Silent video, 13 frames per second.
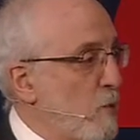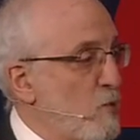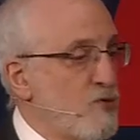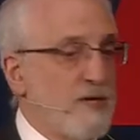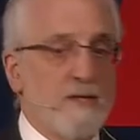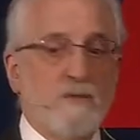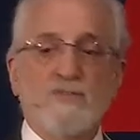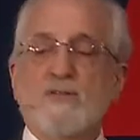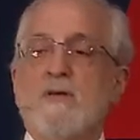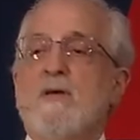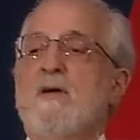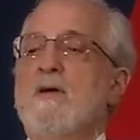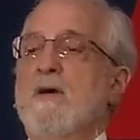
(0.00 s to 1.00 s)
blue jeans,
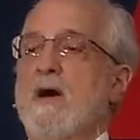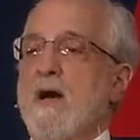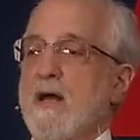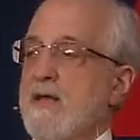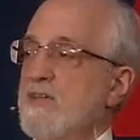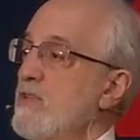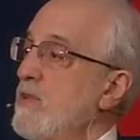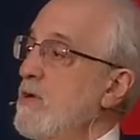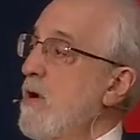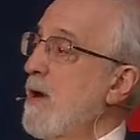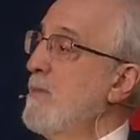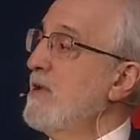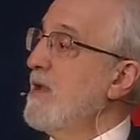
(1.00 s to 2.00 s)
is in the
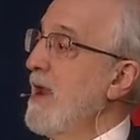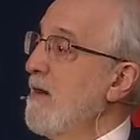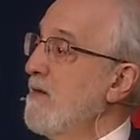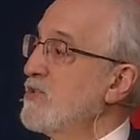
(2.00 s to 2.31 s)
garment care.